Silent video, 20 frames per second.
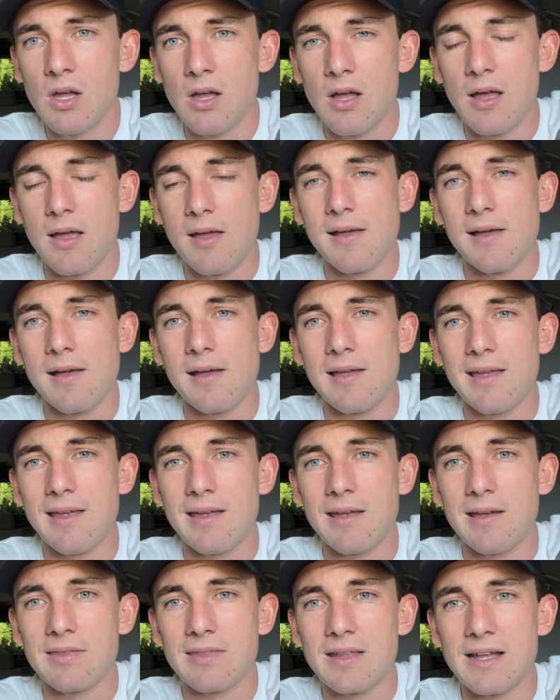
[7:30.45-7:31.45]

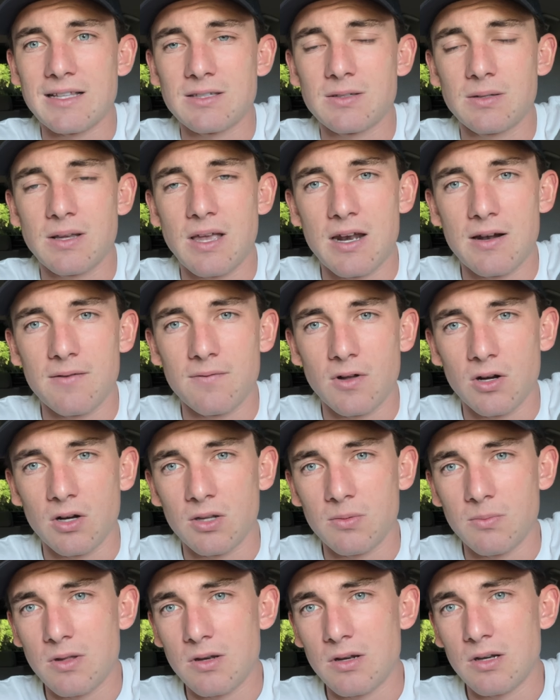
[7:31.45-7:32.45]
And that's kind of our
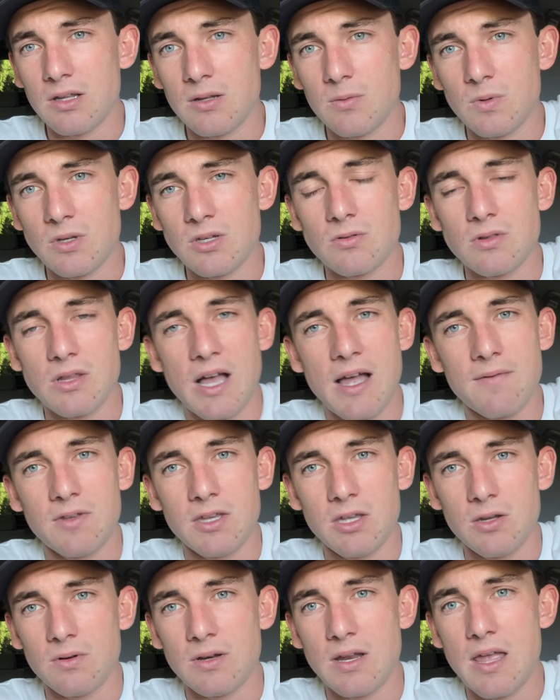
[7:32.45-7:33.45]
community. We do live
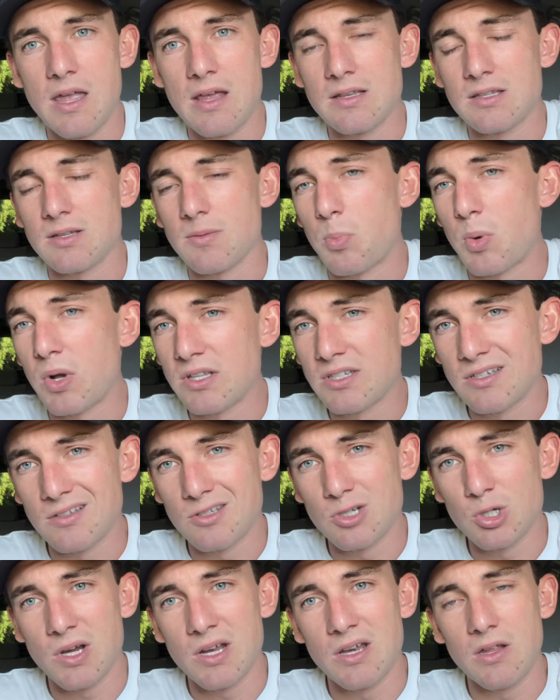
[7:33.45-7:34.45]
Q&As, a bunch of
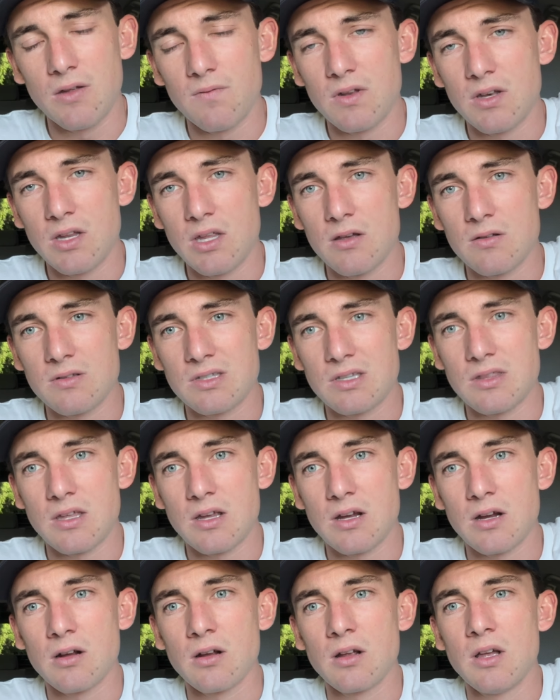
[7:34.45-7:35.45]
training videos in
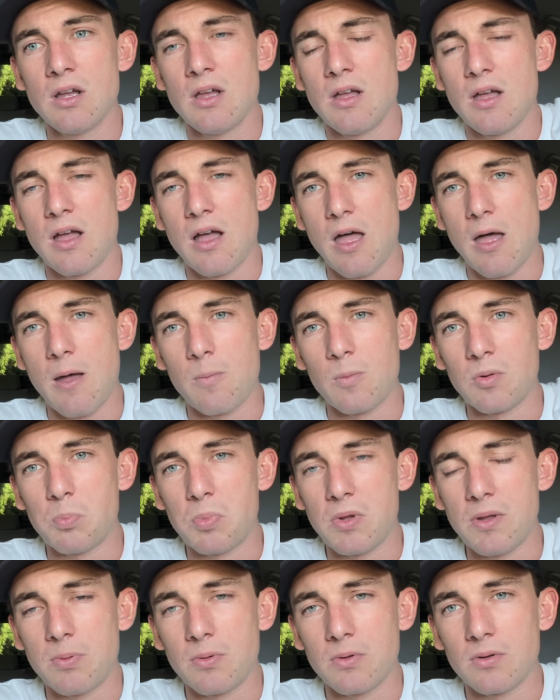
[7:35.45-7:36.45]
there with
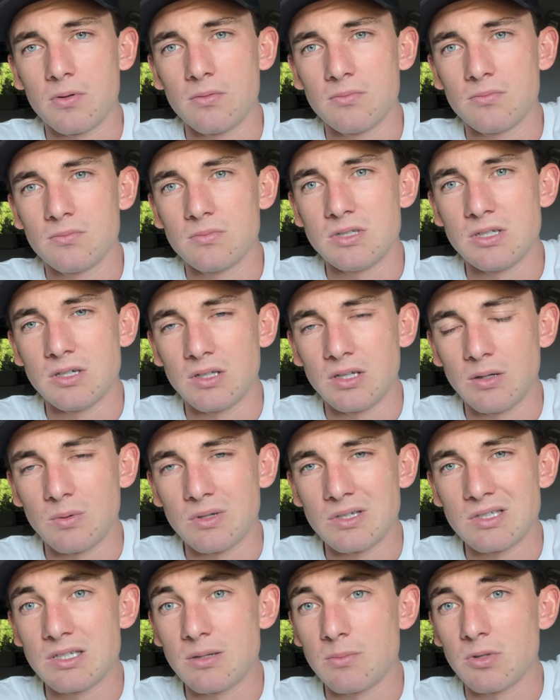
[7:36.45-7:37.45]
people dealing with
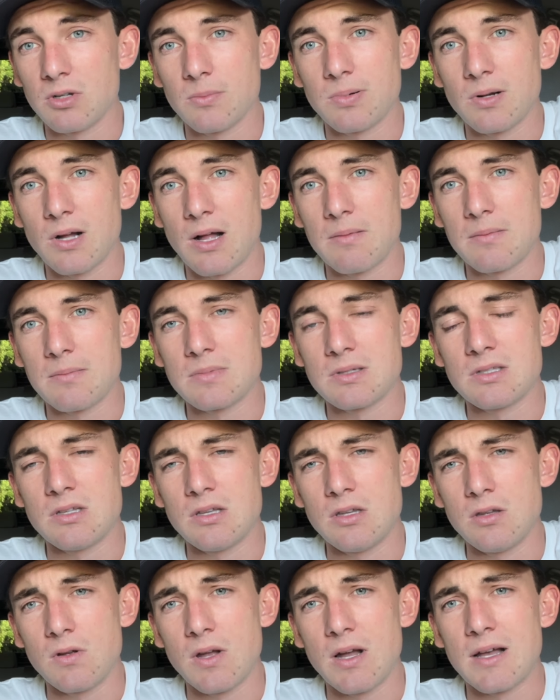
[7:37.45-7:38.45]
similar problems to
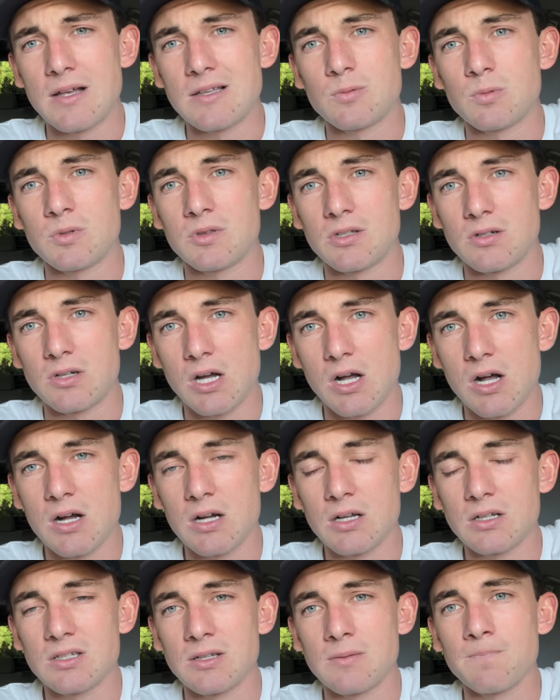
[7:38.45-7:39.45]
you guys with their
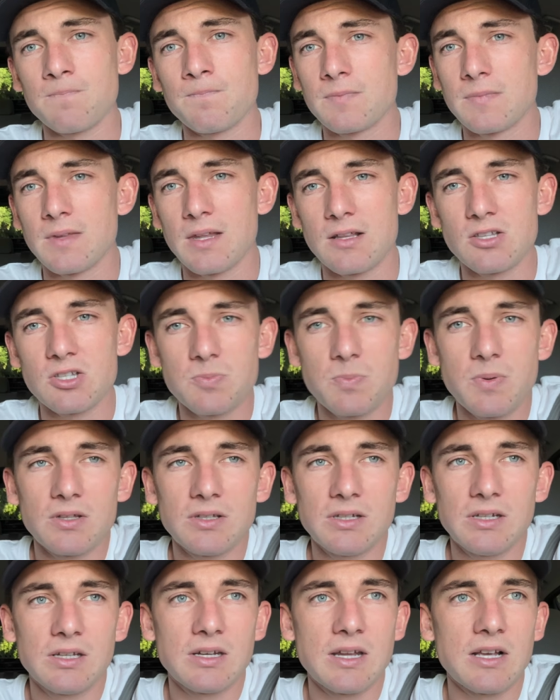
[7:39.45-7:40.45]
dogs, and just
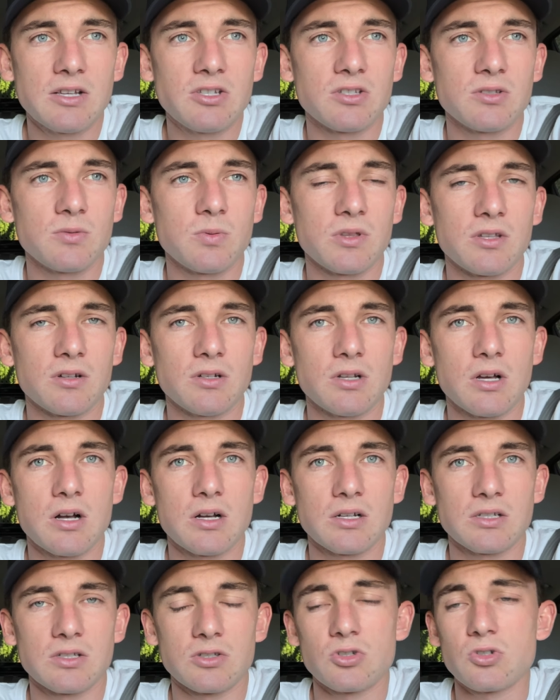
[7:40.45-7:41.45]
building connections with their
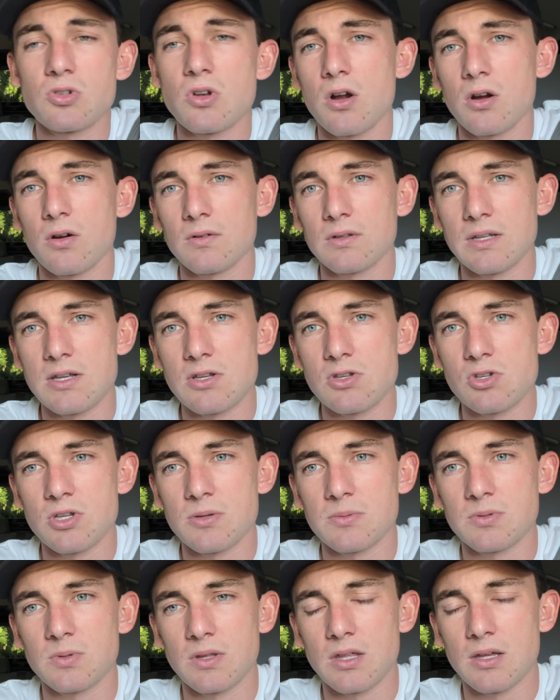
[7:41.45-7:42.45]
dogs and stronger
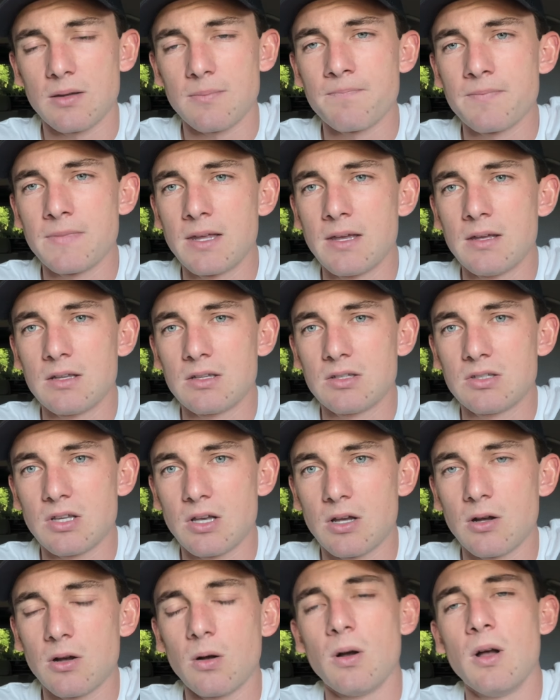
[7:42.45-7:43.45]
relationships with them.
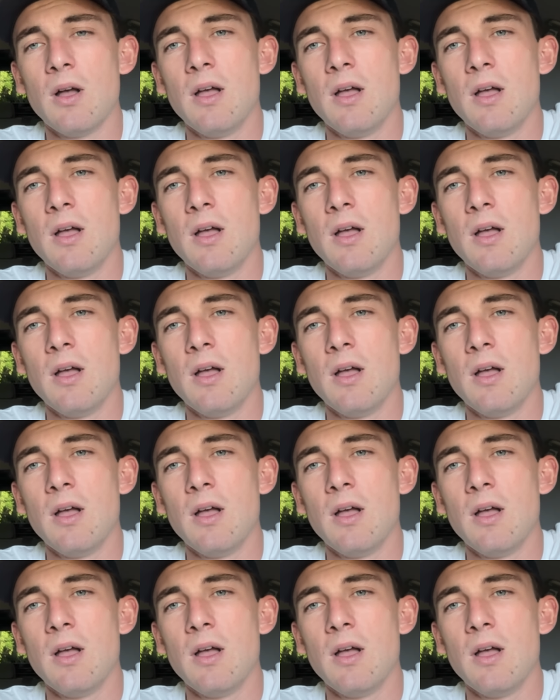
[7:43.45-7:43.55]
So